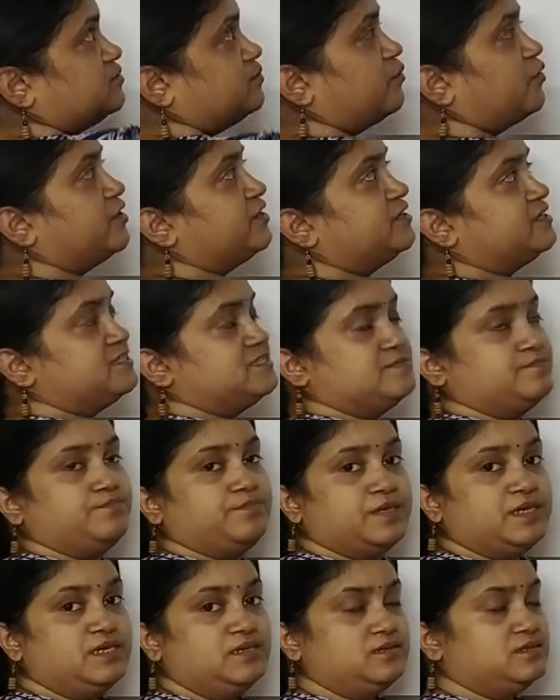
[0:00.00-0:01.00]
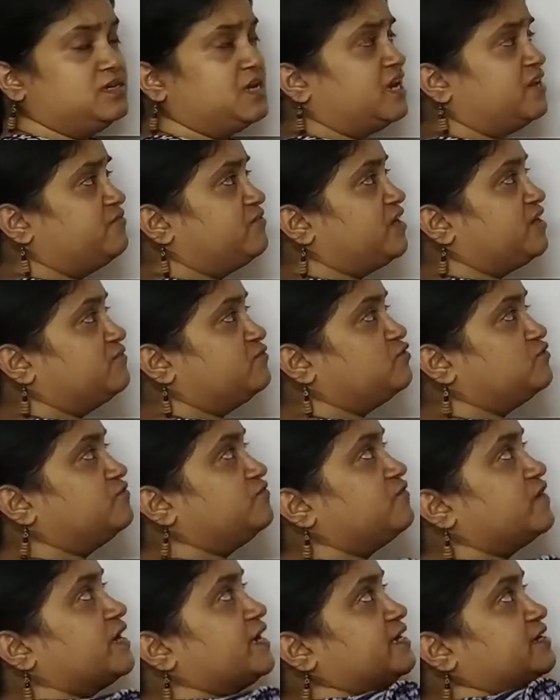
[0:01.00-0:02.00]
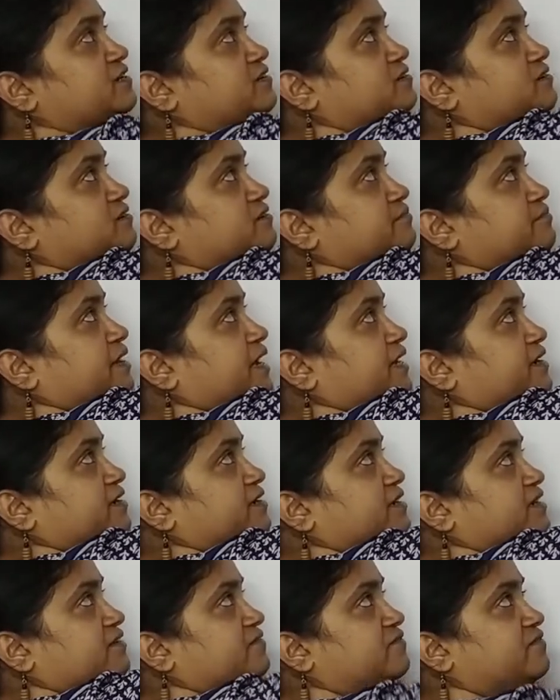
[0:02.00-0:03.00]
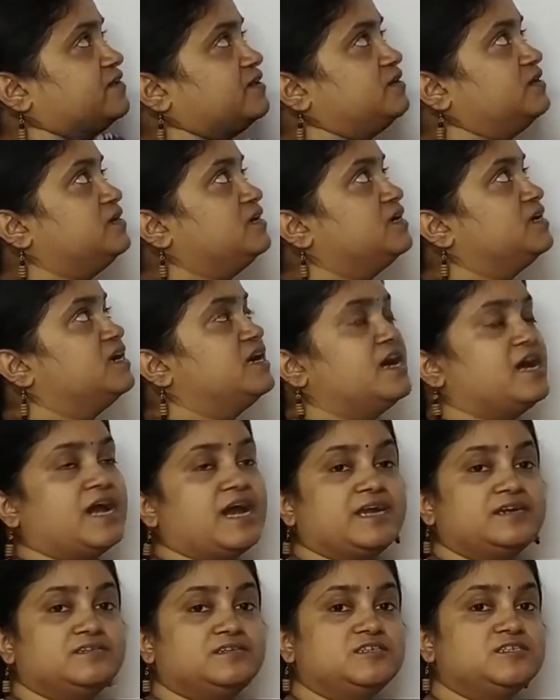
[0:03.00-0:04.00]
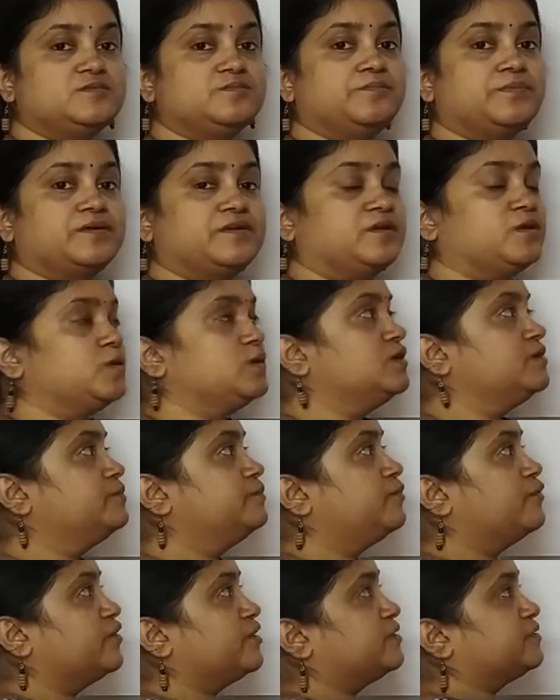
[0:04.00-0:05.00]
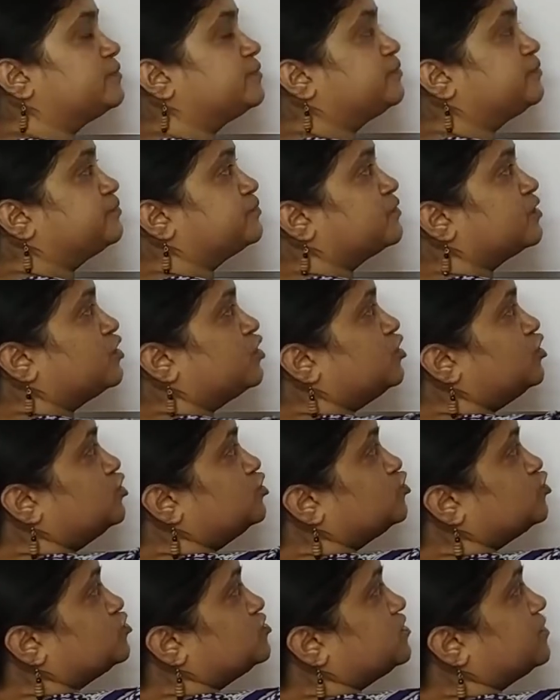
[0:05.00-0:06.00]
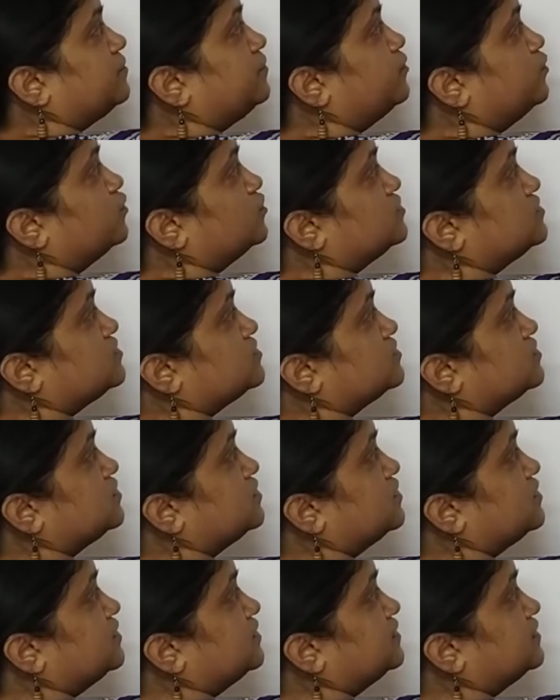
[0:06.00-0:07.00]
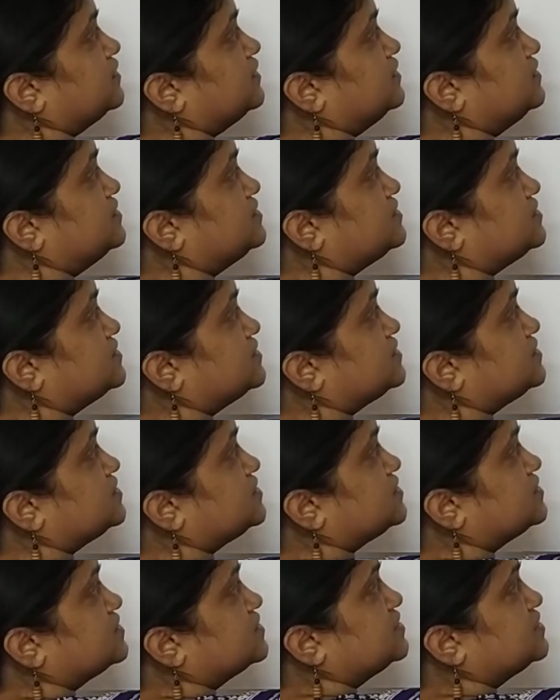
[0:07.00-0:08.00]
point is P, and we have to find the magnetic field at this particular point. So suppose this